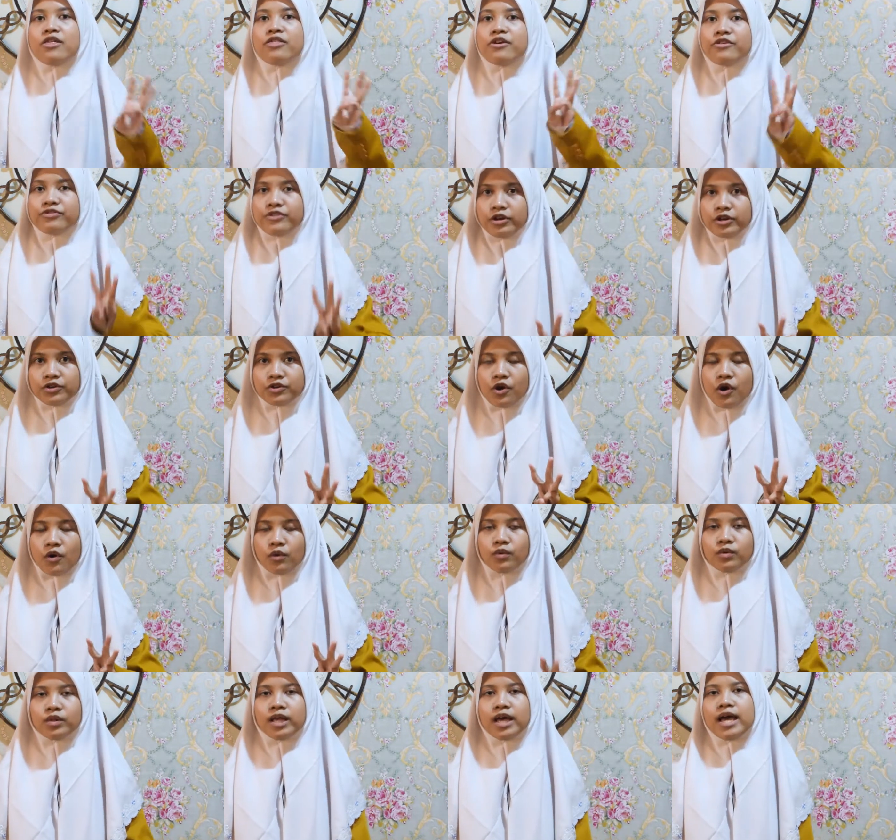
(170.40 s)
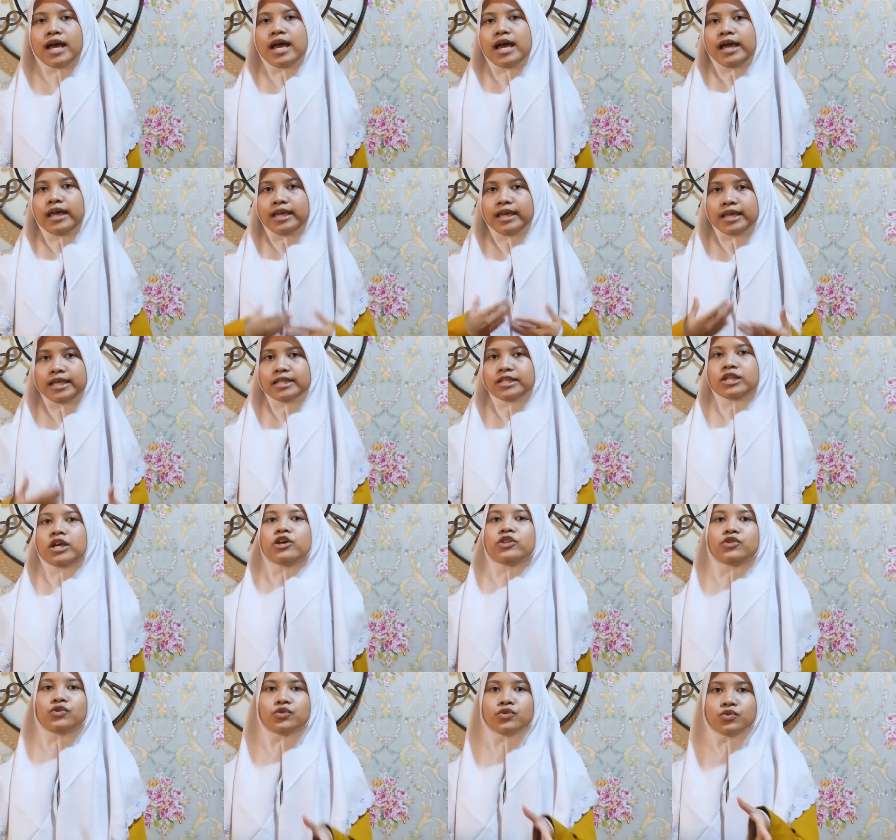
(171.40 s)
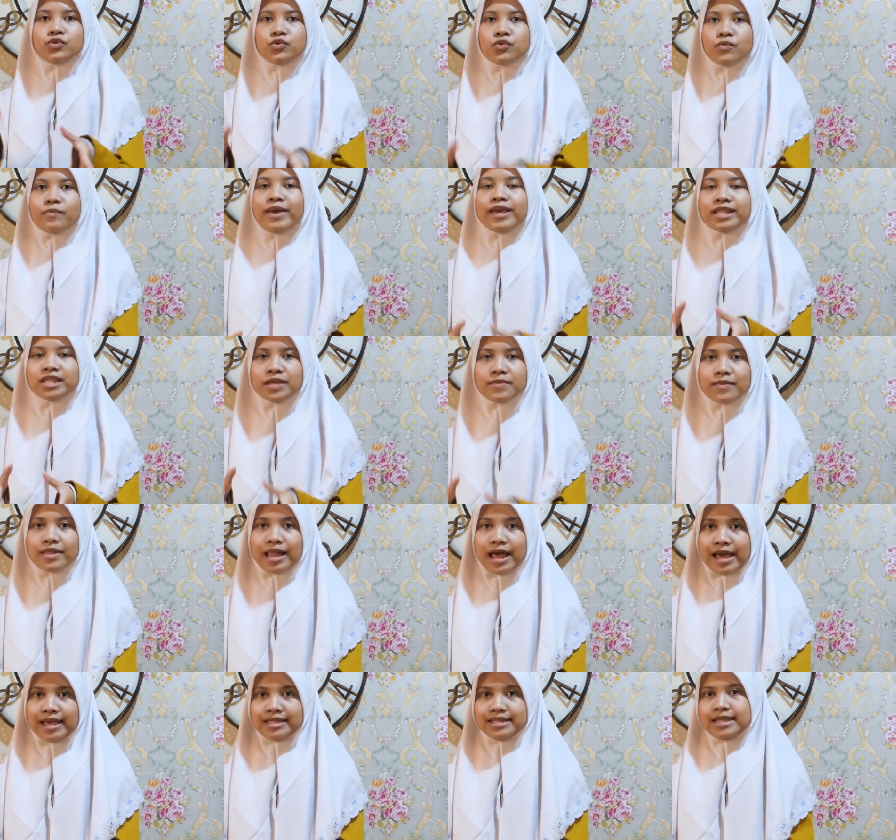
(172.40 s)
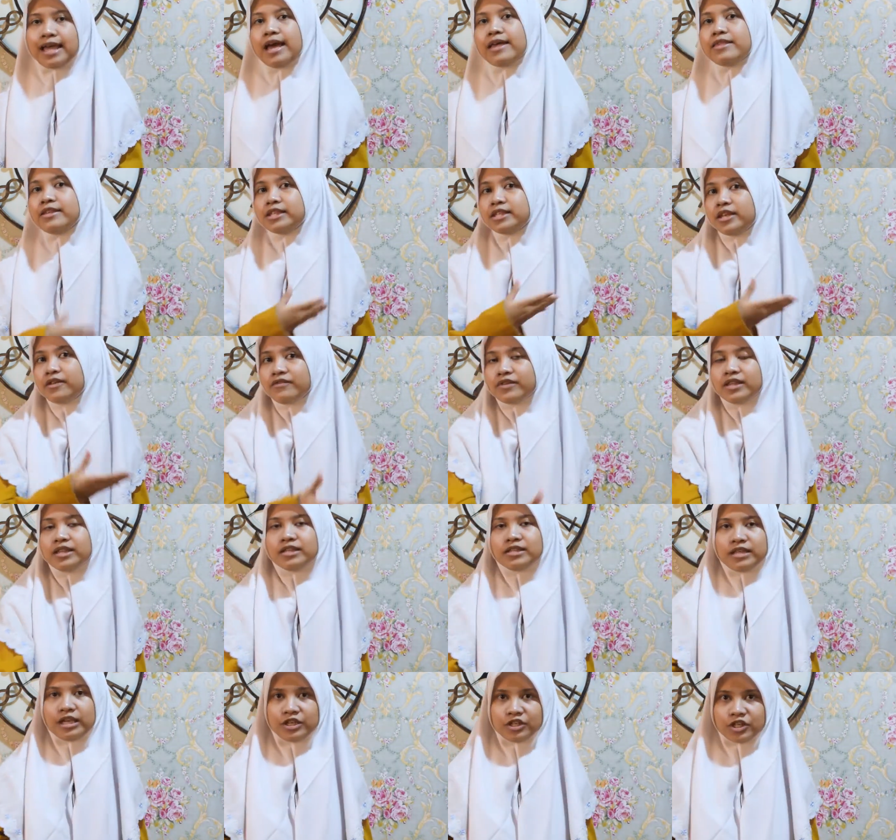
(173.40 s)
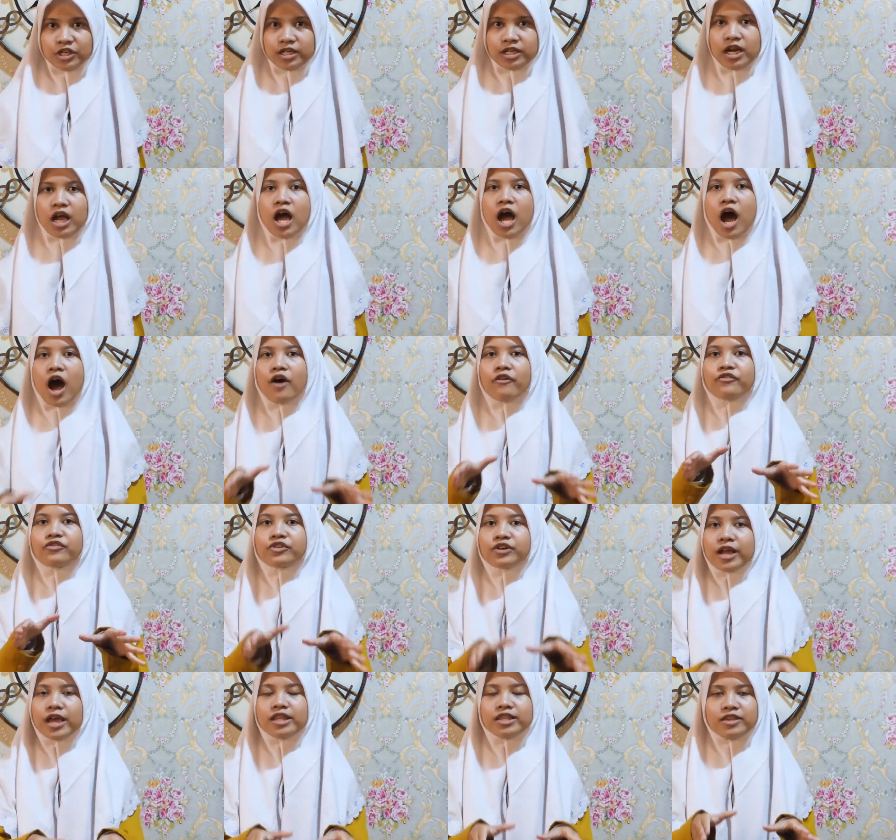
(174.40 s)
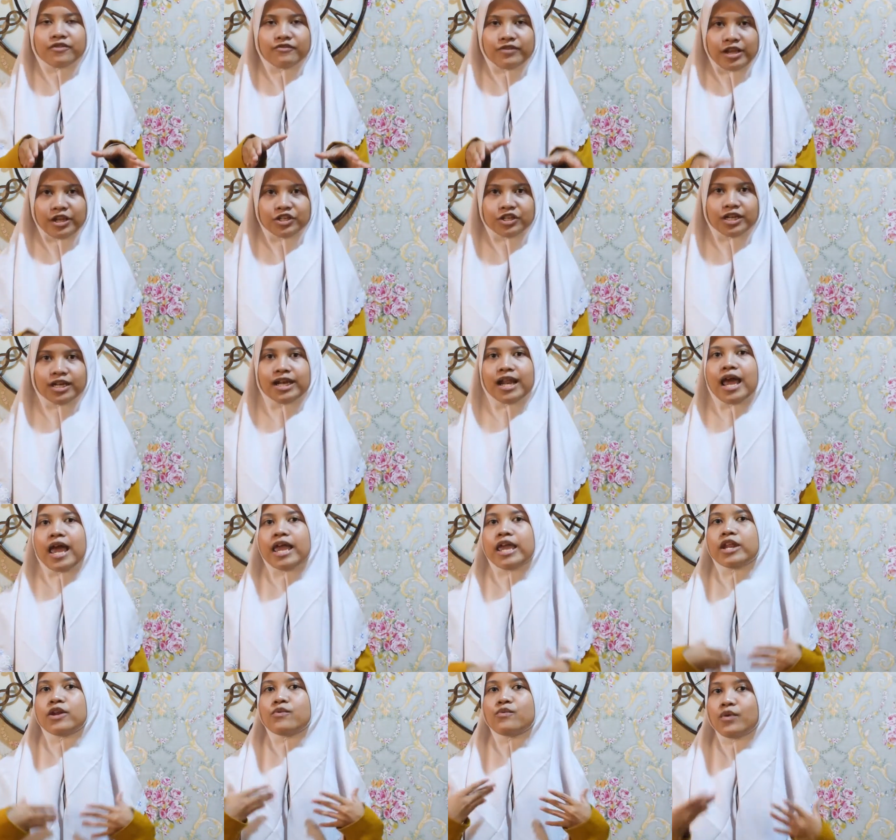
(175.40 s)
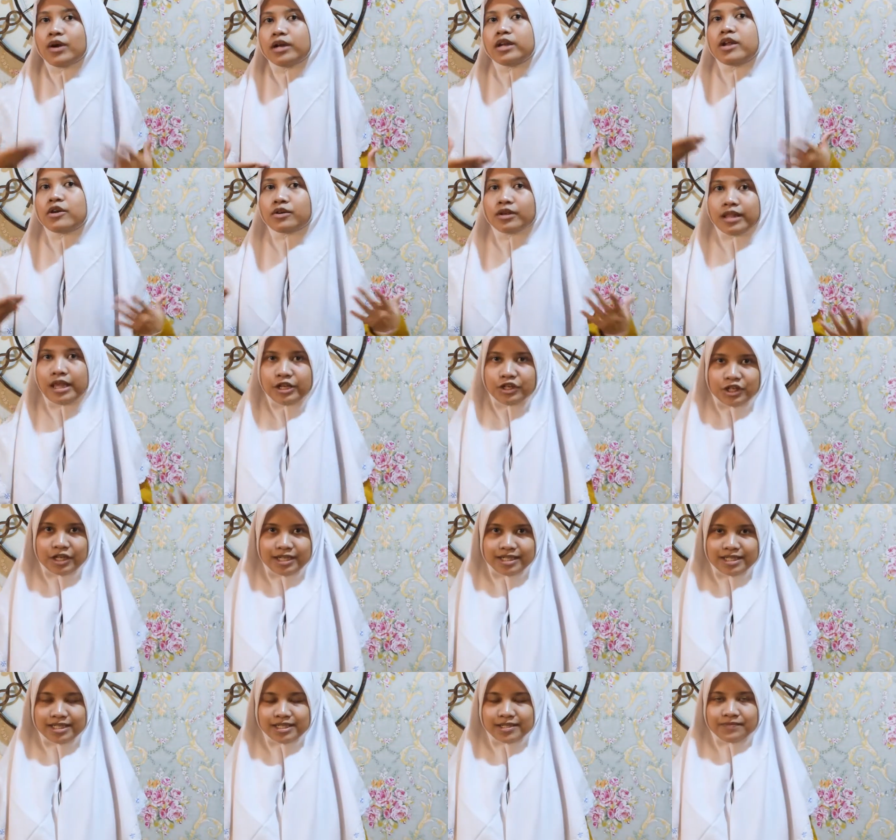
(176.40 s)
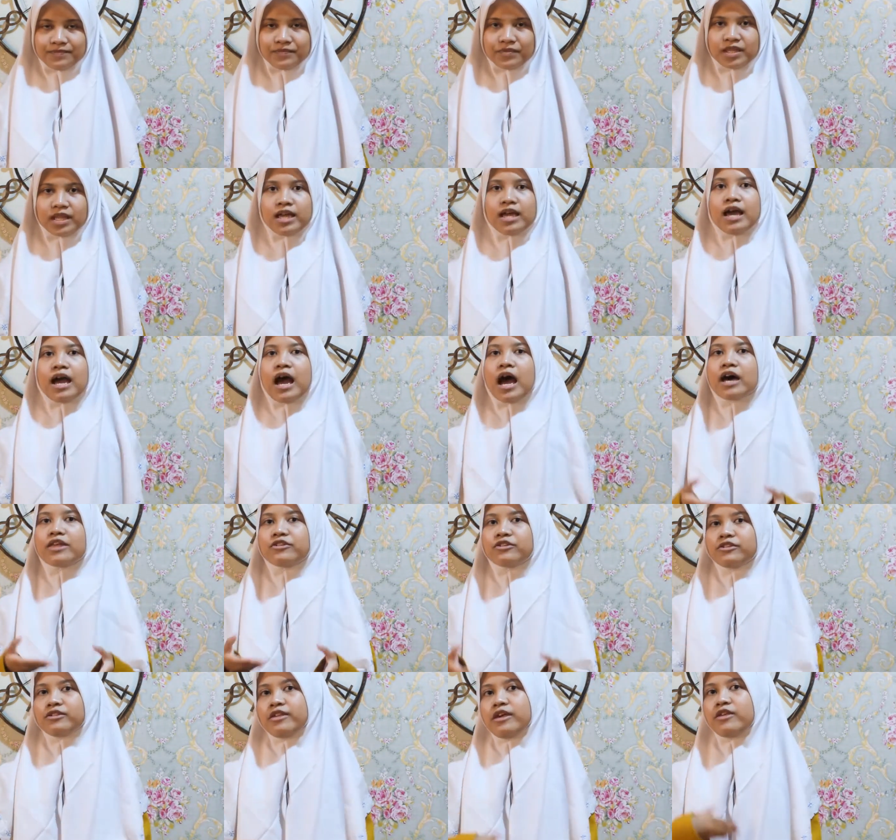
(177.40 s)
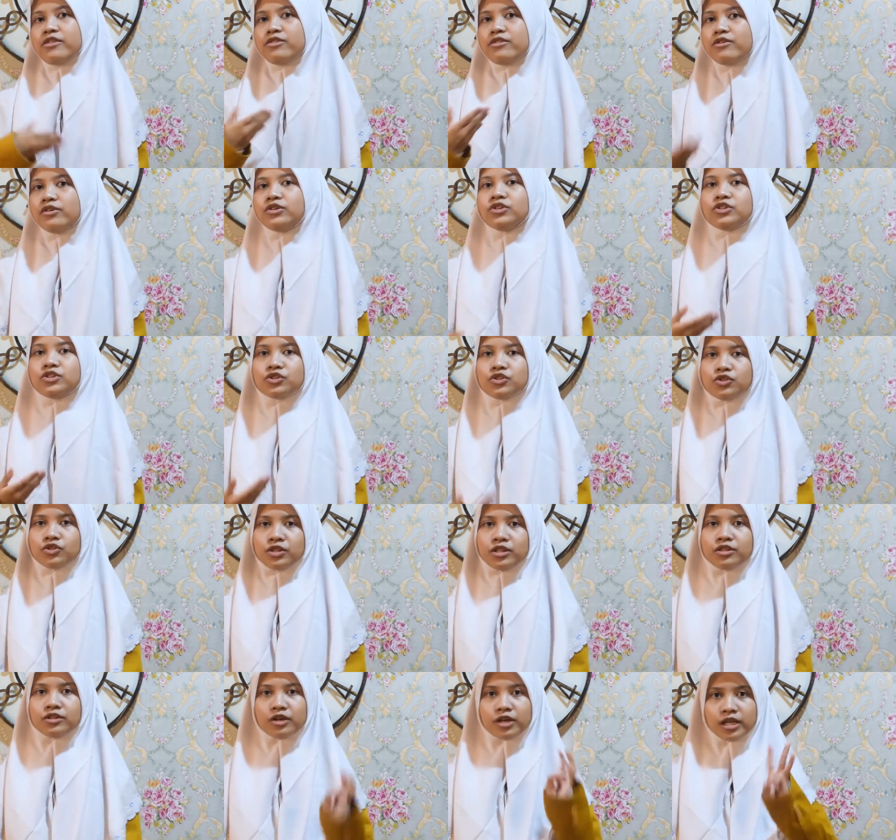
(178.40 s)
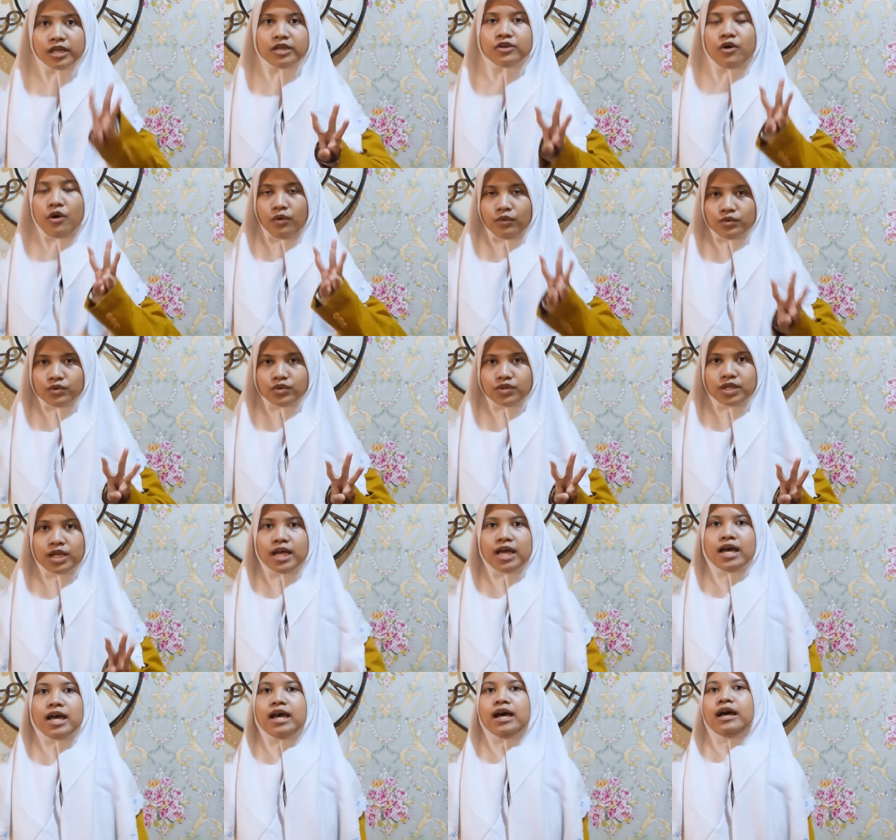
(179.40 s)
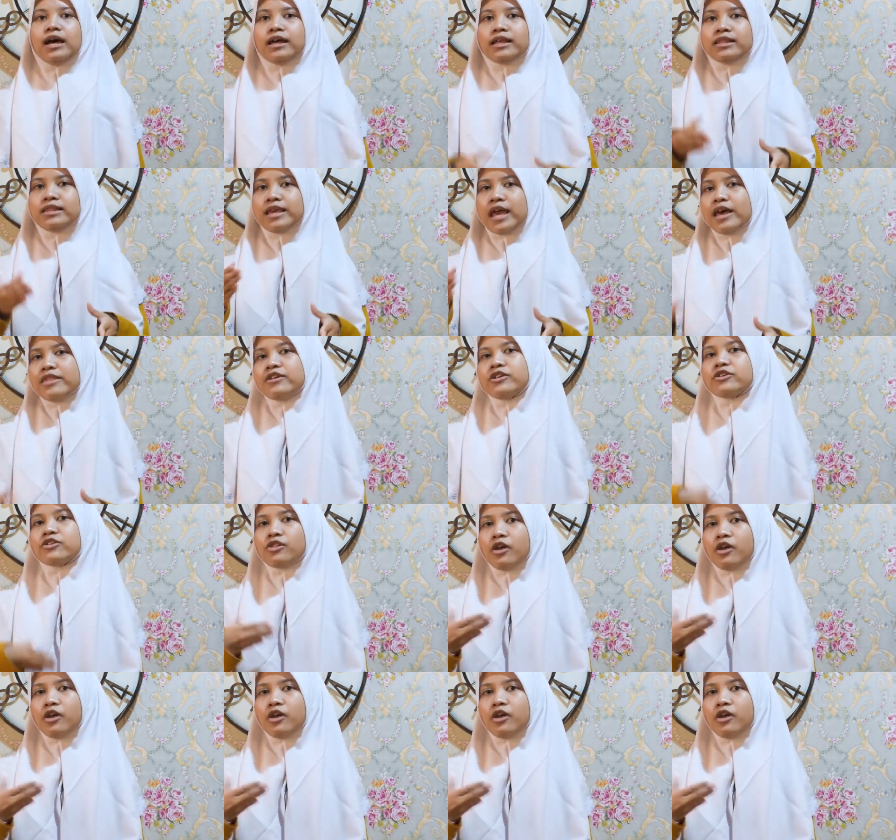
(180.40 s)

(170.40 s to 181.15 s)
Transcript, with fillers: The third goal is to maximize the civilization of creative nation in world relations. Other than those three goals, the other